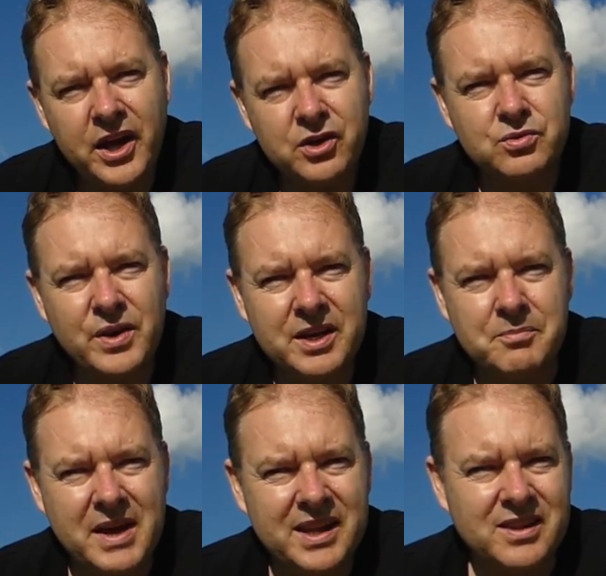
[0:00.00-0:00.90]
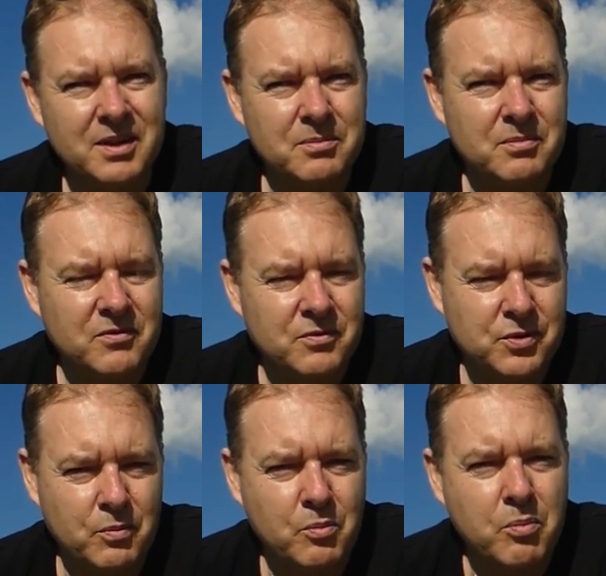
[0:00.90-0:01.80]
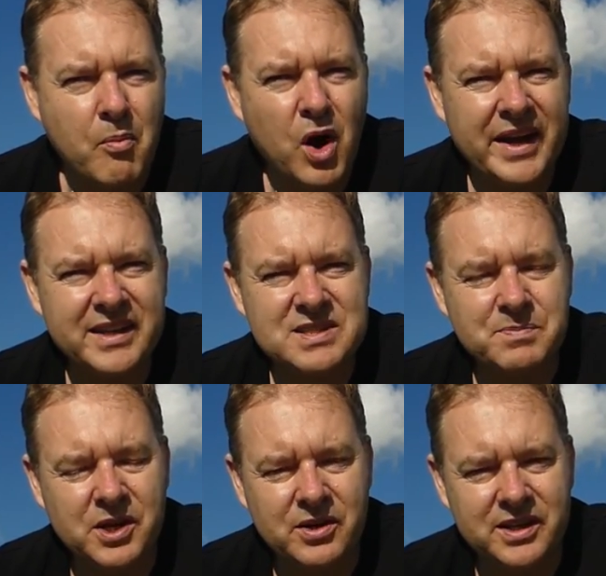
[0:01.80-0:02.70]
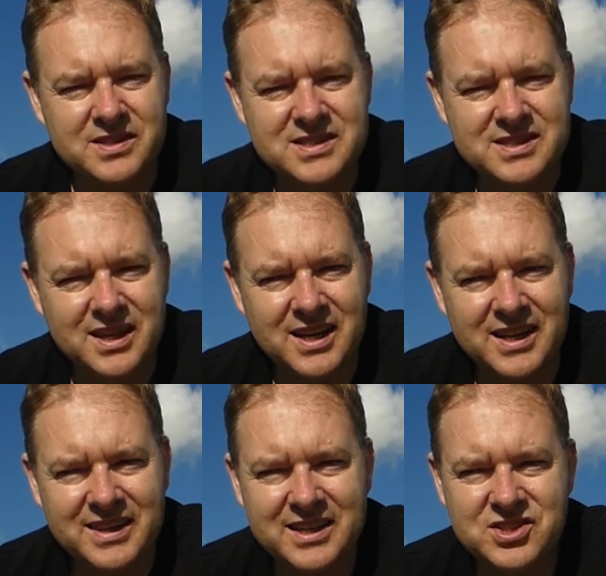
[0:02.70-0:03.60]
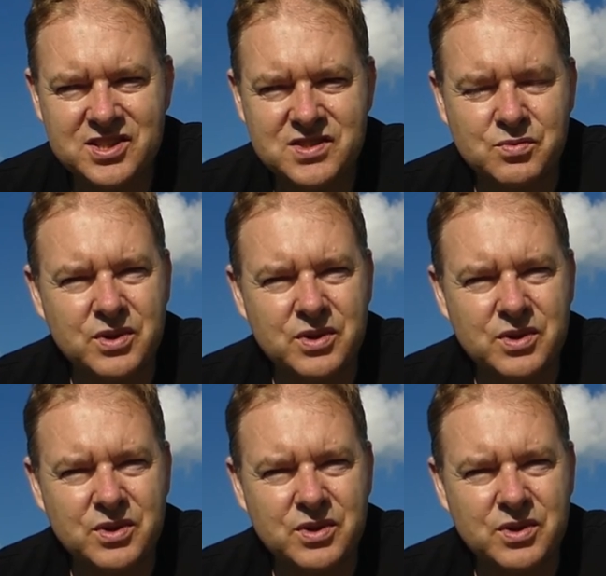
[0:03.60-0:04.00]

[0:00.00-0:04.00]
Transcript: could recommend them from my experience. They're just